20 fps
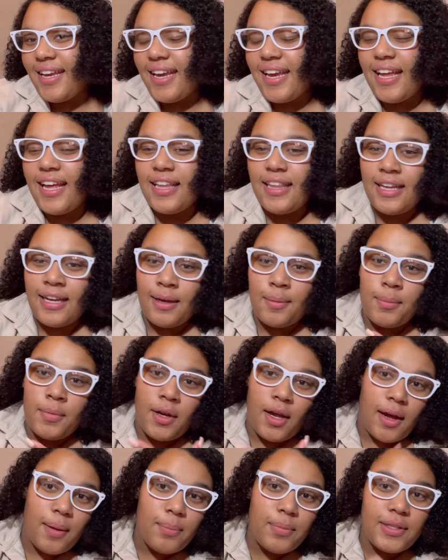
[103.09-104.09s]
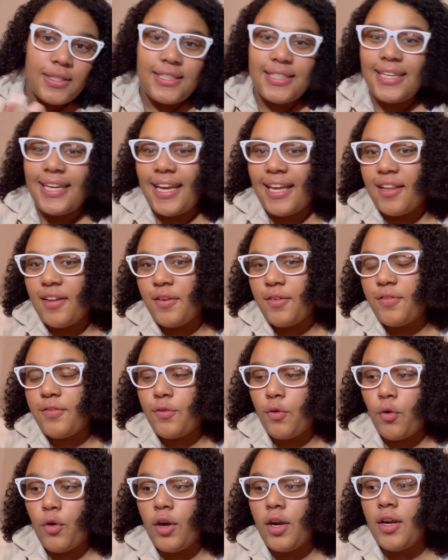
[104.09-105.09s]
And I think I'm not put together
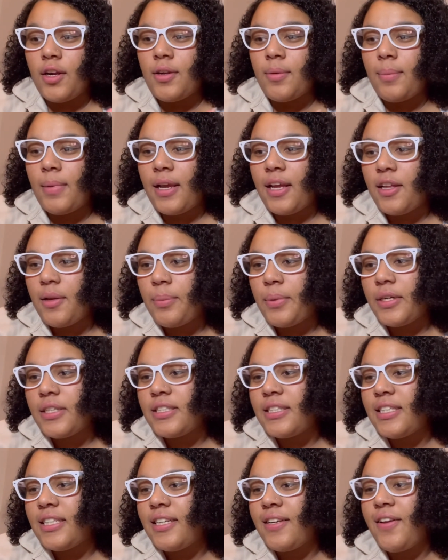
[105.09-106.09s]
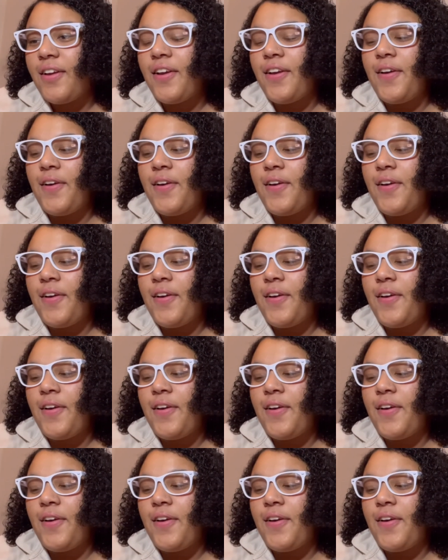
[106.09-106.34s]
for my other person,